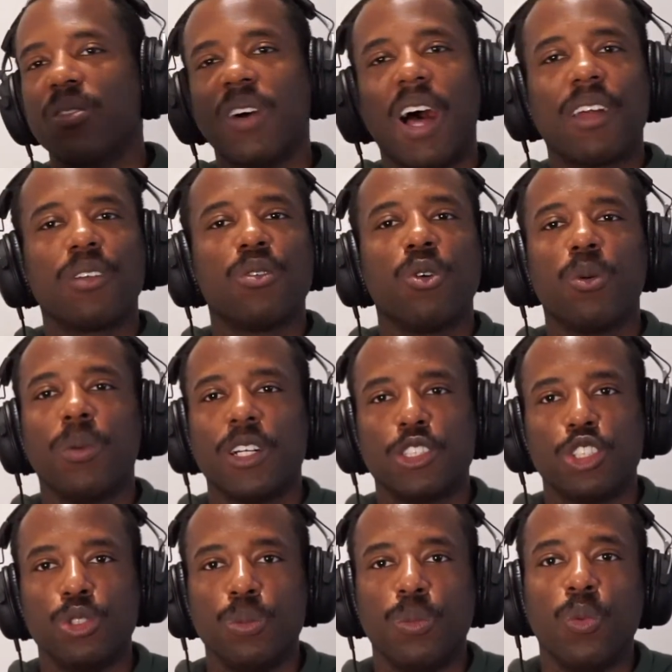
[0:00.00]
I don't know about
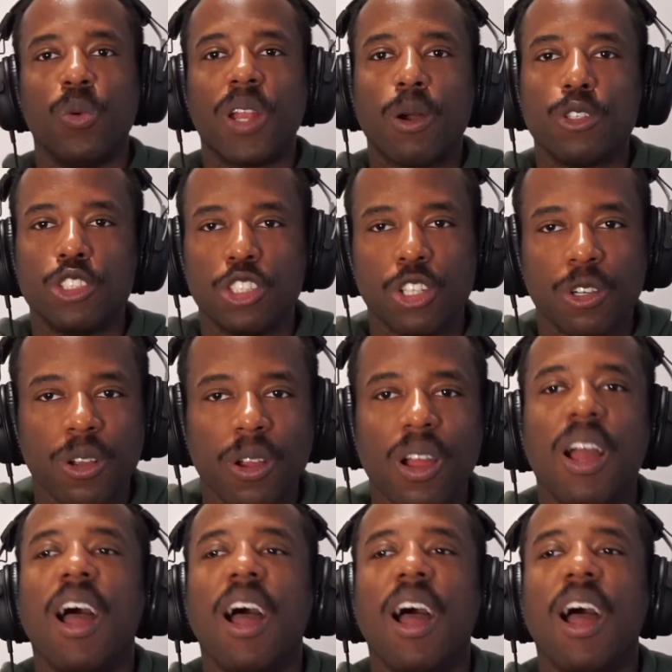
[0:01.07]
you, but when I was younger,